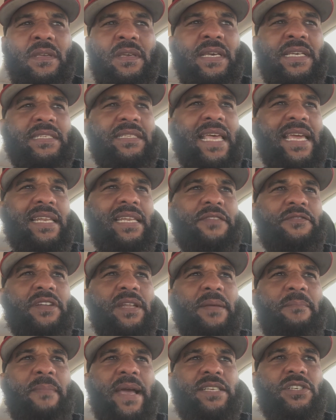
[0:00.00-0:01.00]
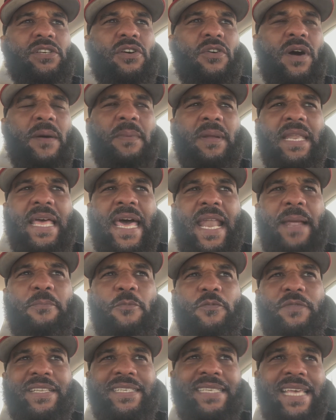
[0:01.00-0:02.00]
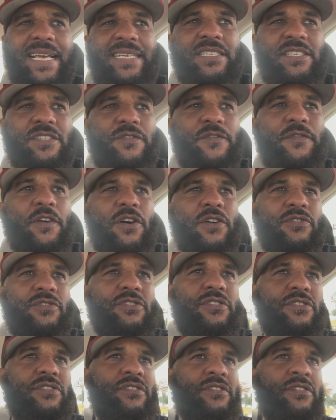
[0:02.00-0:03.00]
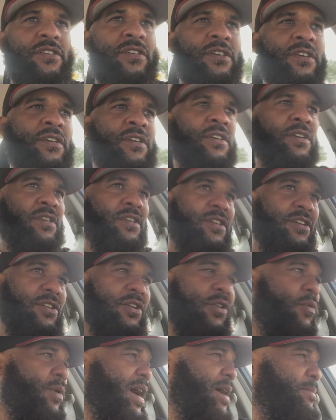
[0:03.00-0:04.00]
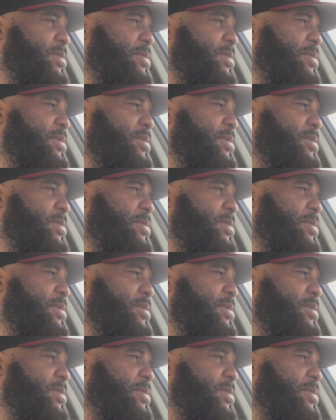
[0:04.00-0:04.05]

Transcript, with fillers: it's like living in Mexico. I'm glad I moved to Texas first. You know why?